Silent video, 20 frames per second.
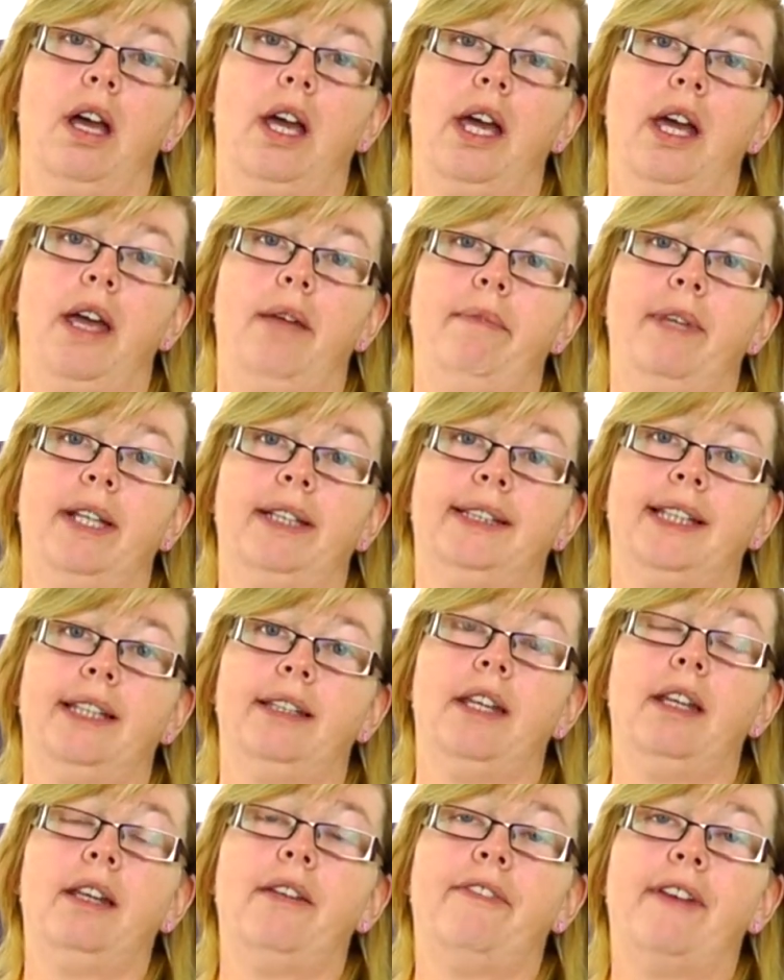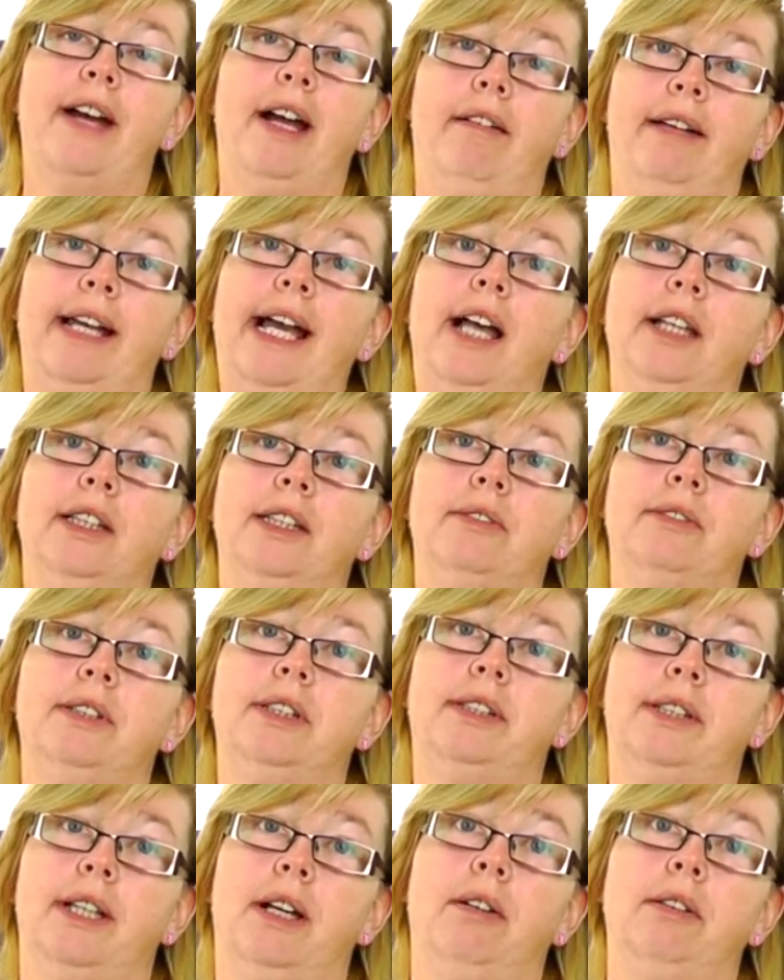Um, they said that they found
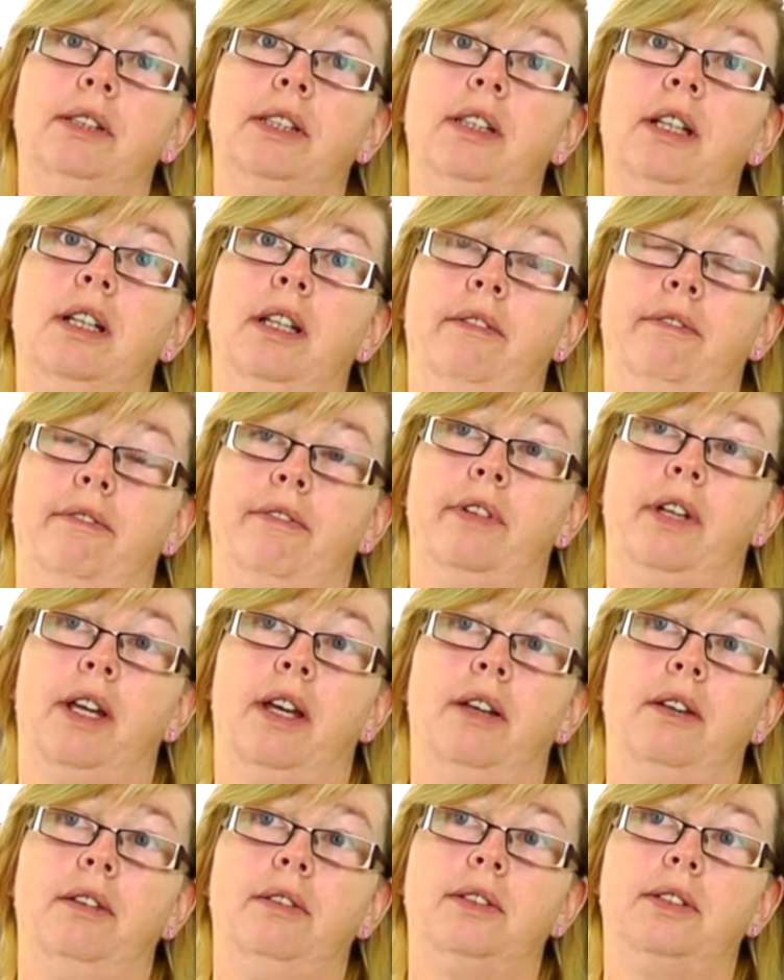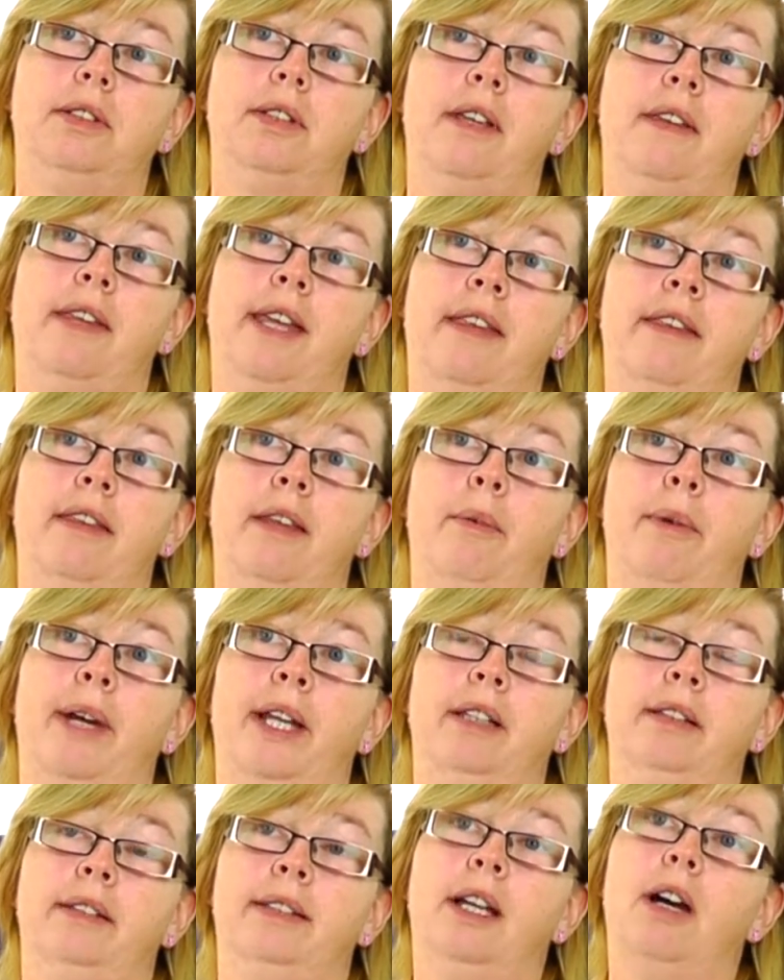cancerous cells in the lymph nodes. So then they
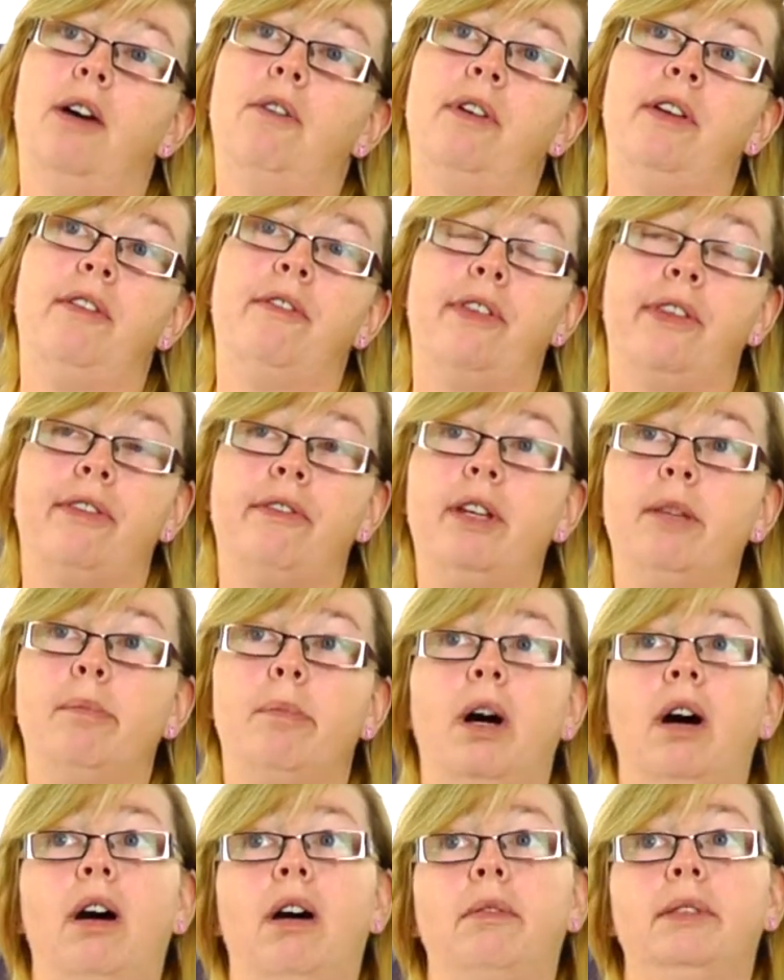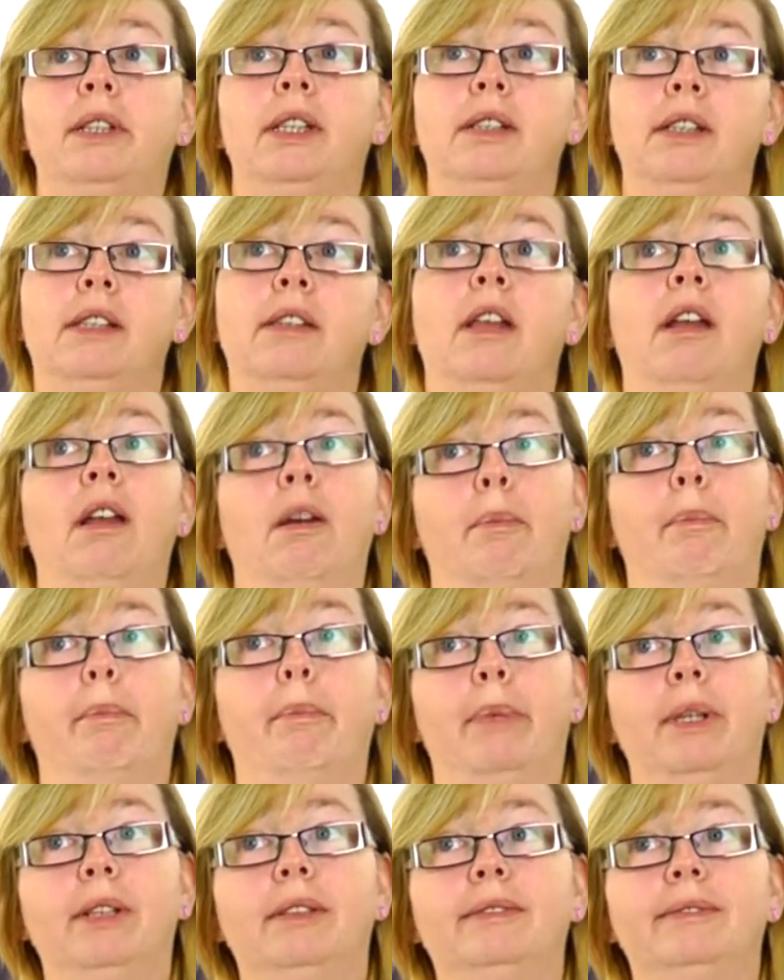went delving for three biopsies in the
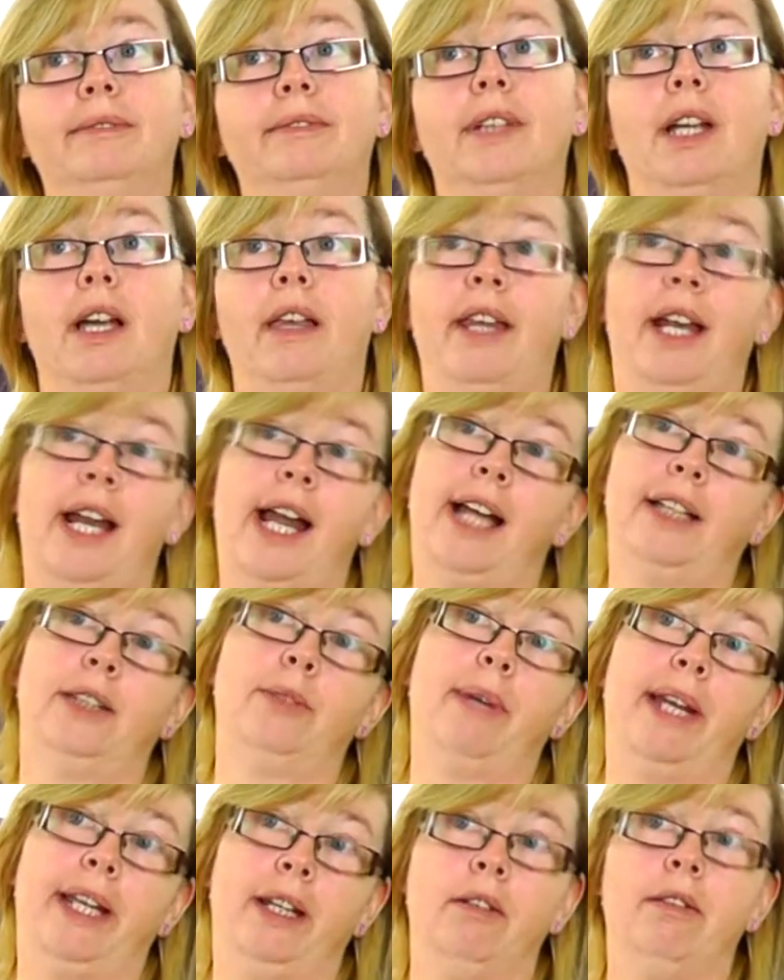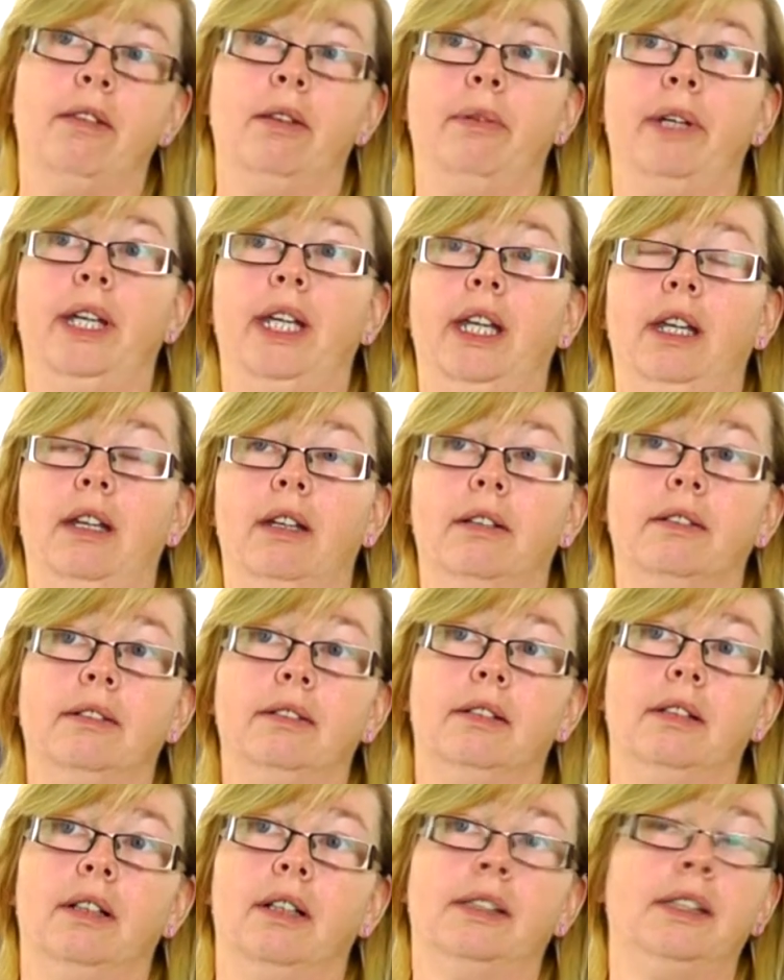lump, and then I had to wait another week.
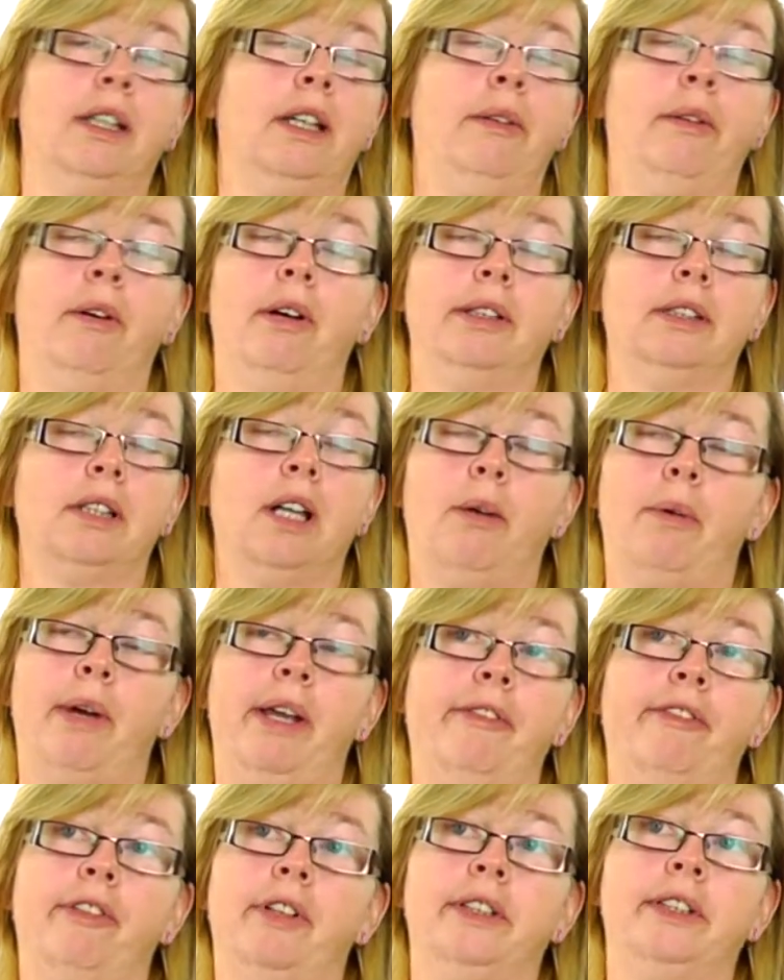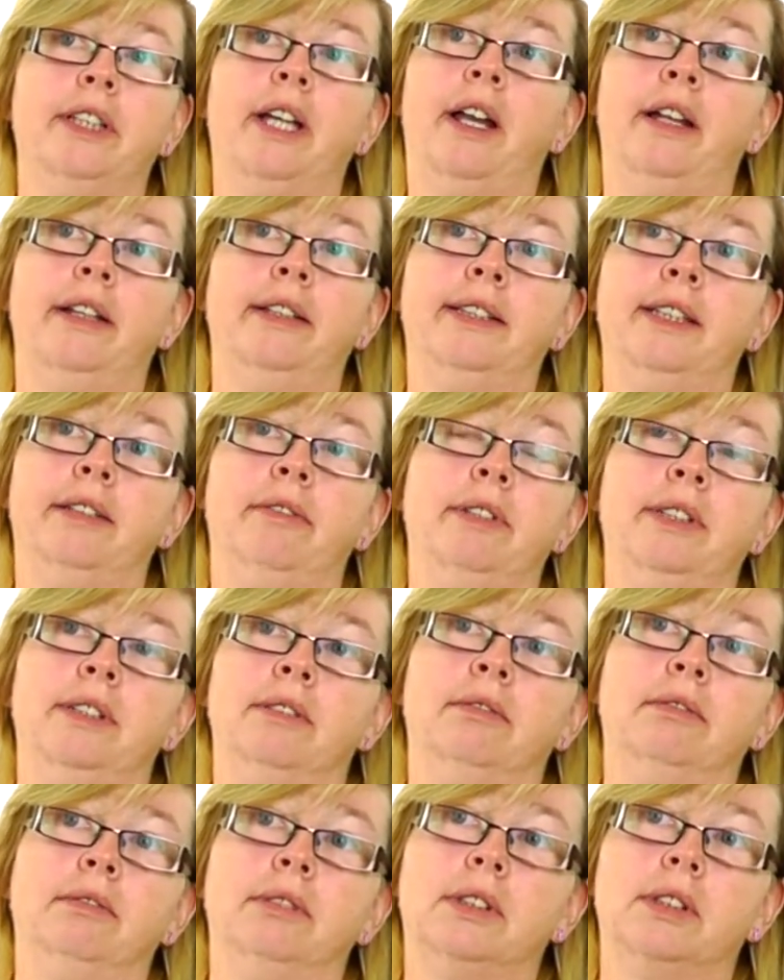I tell you what, it's like waiting for eternity
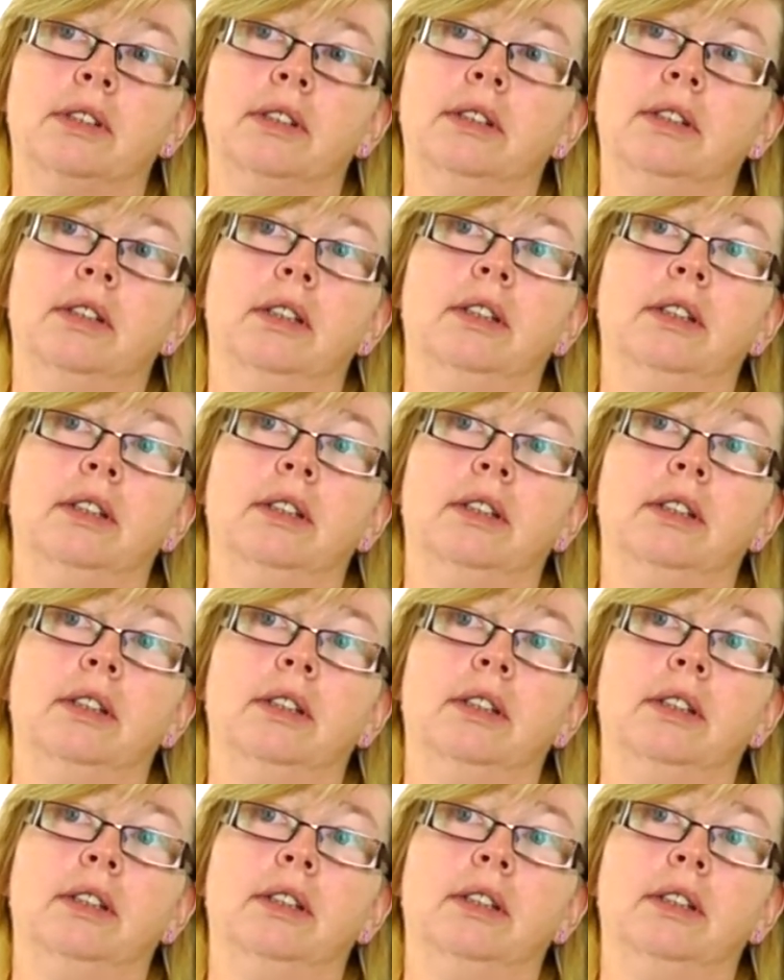results.